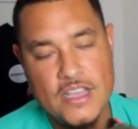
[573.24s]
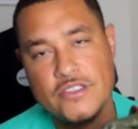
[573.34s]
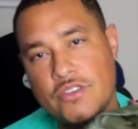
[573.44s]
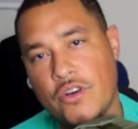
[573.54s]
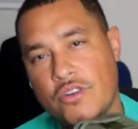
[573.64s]

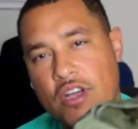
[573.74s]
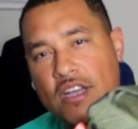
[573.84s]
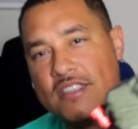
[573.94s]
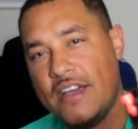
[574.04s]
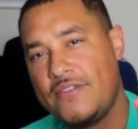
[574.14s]
So
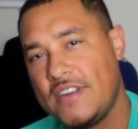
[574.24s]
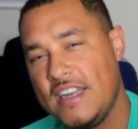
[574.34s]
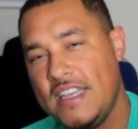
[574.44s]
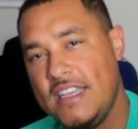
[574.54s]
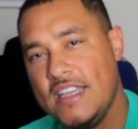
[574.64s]

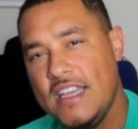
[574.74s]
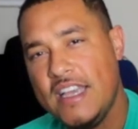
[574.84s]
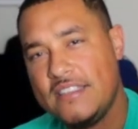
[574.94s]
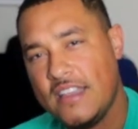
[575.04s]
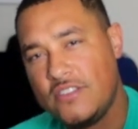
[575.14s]
definitely
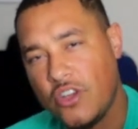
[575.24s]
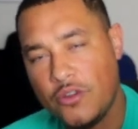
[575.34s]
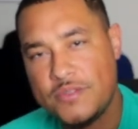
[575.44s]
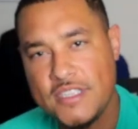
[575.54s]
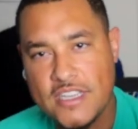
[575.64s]
is a
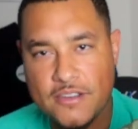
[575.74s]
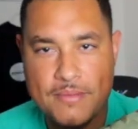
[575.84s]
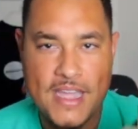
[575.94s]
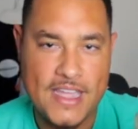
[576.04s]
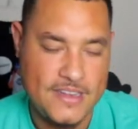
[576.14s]
dope sneaker,
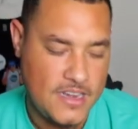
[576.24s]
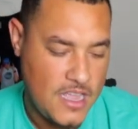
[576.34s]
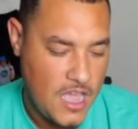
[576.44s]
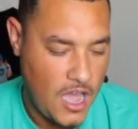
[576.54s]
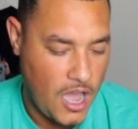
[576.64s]
man.
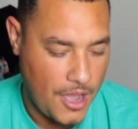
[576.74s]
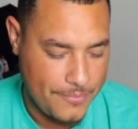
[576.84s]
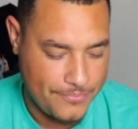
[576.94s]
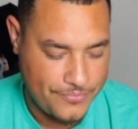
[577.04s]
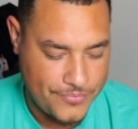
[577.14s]

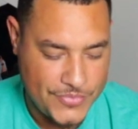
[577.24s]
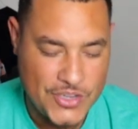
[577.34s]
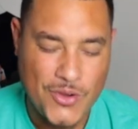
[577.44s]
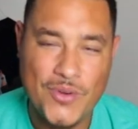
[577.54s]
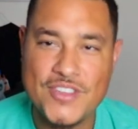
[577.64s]
You
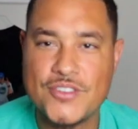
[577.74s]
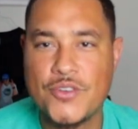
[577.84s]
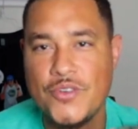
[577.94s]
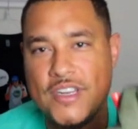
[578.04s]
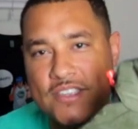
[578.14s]
know what,
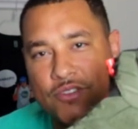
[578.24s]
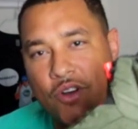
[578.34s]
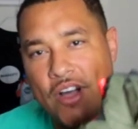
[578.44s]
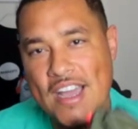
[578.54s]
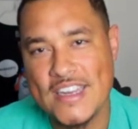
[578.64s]
screw it, let's
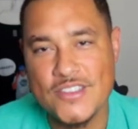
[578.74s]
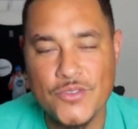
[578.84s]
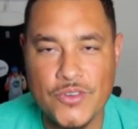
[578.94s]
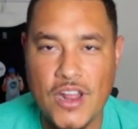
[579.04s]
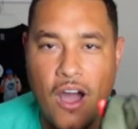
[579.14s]
go ahead and
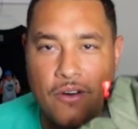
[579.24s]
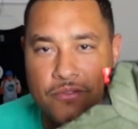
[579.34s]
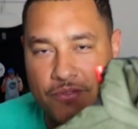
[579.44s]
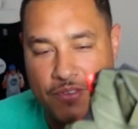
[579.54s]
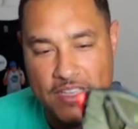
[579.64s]
do an
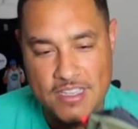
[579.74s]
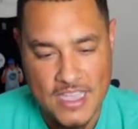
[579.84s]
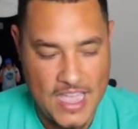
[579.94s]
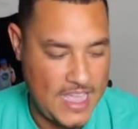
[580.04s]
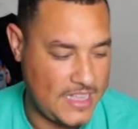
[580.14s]
on feet.
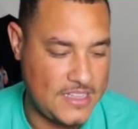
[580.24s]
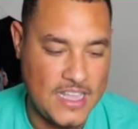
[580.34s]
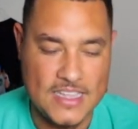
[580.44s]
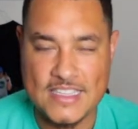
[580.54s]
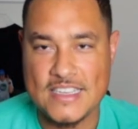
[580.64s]
At
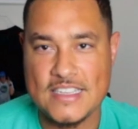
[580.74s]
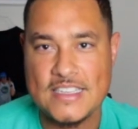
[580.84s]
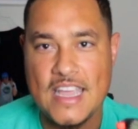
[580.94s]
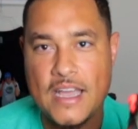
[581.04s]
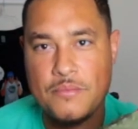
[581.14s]
the end of
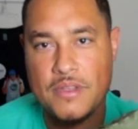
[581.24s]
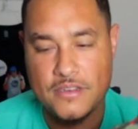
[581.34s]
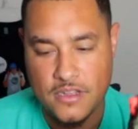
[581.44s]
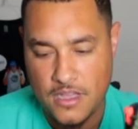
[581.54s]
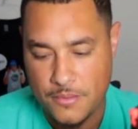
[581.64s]
the day,
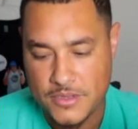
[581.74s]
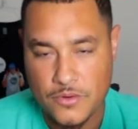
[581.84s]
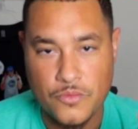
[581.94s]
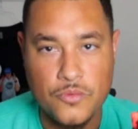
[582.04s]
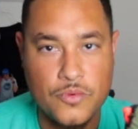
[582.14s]
I'm in a
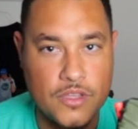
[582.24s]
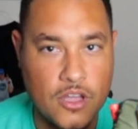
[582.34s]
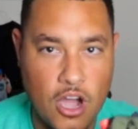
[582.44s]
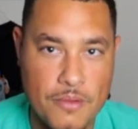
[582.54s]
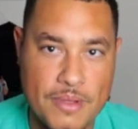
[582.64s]
room with a
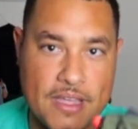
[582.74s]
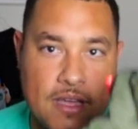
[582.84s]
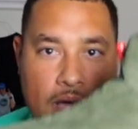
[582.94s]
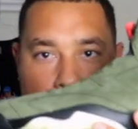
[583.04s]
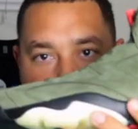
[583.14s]

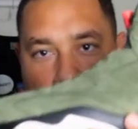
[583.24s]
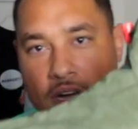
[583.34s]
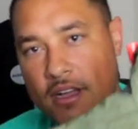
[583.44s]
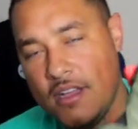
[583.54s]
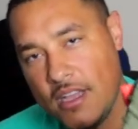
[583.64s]
carpet.
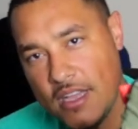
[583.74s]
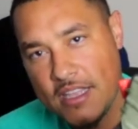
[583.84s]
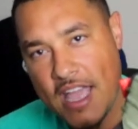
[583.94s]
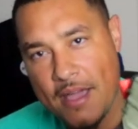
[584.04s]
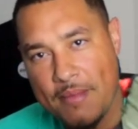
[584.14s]
But
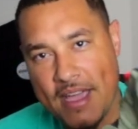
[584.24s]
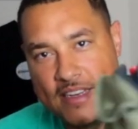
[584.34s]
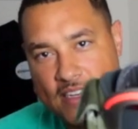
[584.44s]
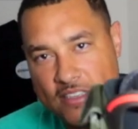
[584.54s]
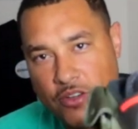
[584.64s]
yeah,
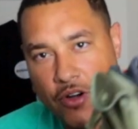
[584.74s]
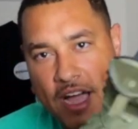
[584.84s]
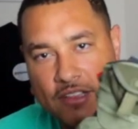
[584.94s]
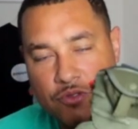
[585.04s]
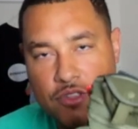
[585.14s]
man, let's go
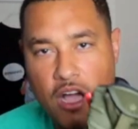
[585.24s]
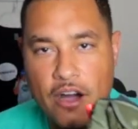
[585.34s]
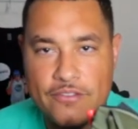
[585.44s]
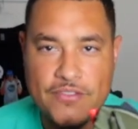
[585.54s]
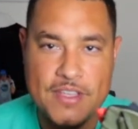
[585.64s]
ahead and do the
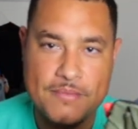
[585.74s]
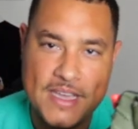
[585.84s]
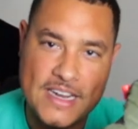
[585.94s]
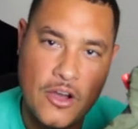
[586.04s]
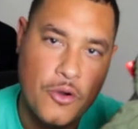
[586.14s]
on feet,
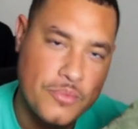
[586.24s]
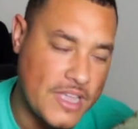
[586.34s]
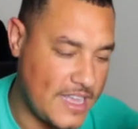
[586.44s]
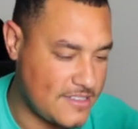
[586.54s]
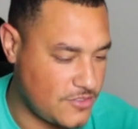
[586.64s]
man. I hope you
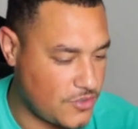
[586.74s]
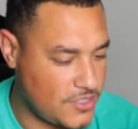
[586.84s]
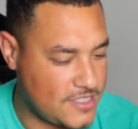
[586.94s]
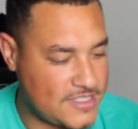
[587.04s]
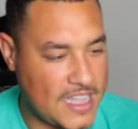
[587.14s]
guys enjoy
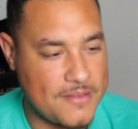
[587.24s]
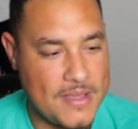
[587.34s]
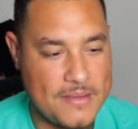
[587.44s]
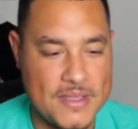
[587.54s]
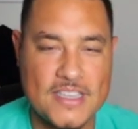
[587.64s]
this thing,
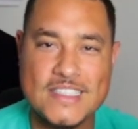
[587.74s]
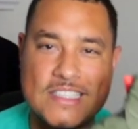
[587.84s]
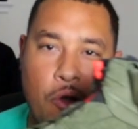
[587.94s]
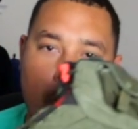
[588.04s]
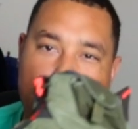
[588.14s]
man, because it's
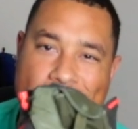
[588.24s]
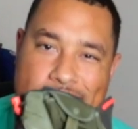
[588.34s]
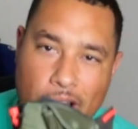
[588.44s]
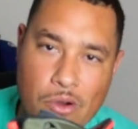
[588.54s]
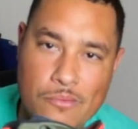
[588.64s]
gonna be
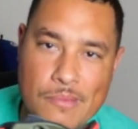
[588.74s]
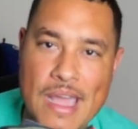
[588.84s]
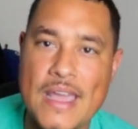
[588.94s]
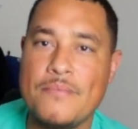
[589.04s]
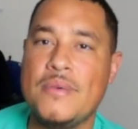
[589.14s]
dope,
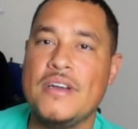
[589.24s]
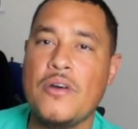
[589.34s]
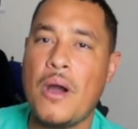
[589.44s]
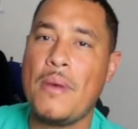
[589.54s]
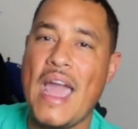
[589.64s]
man. But
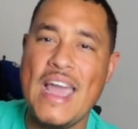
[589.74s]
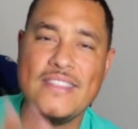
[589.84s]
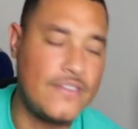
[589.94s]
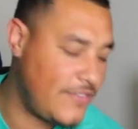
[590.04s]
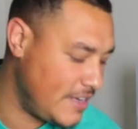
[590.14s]
I'm gonna
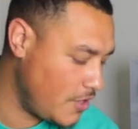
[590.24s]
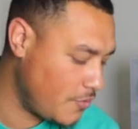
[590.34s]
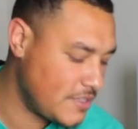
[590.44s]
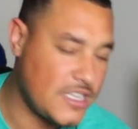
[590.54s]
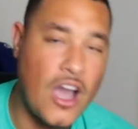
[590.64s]
end the video
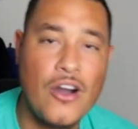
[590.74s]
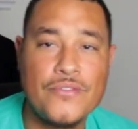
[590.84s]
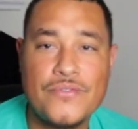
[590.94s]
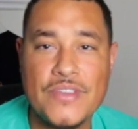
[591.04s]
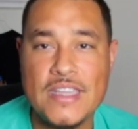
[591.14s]
with the
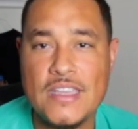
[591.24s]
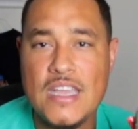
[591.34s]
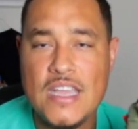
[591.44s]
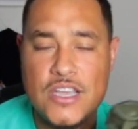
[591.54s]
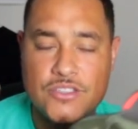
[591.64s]
on feet.
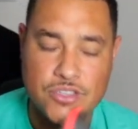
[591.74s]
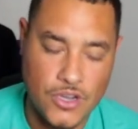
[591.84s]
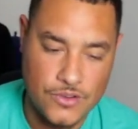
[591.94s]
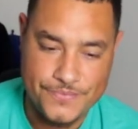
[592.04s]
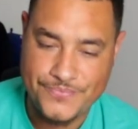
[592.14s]

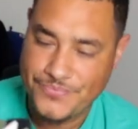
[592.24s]
So